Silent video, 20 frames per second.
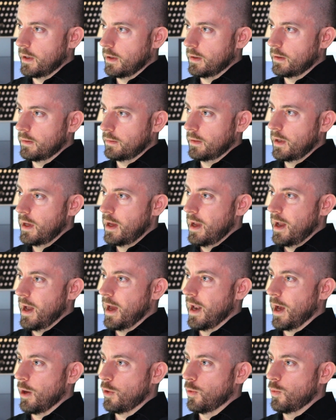
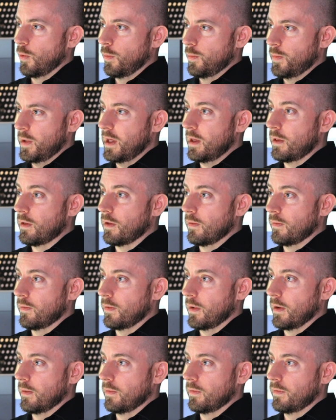an actual piece
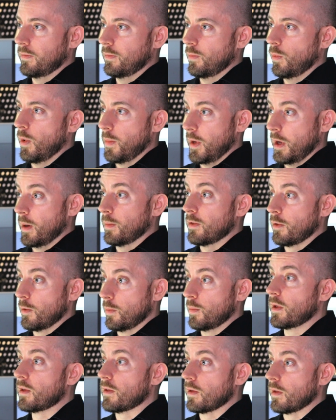of what becomes their